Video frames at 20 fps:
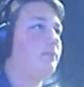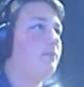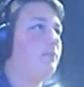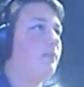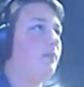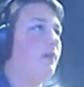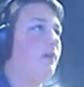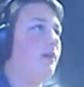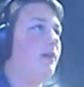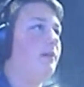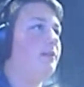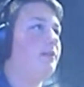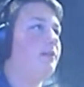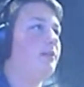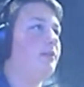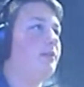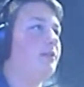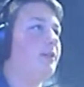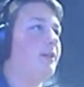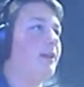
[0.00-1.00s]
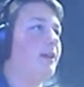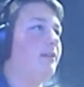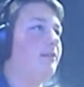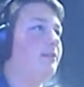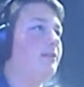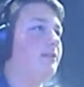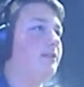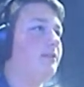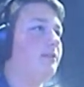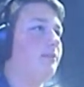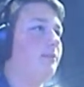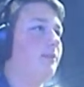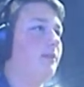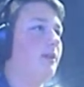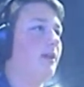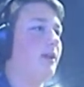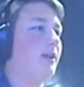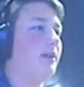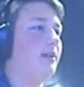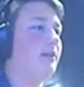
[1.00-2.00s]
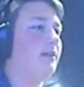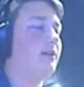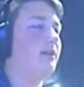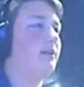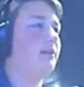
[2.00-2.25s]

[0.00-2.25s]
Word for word: Okay, so here's our house. We got it.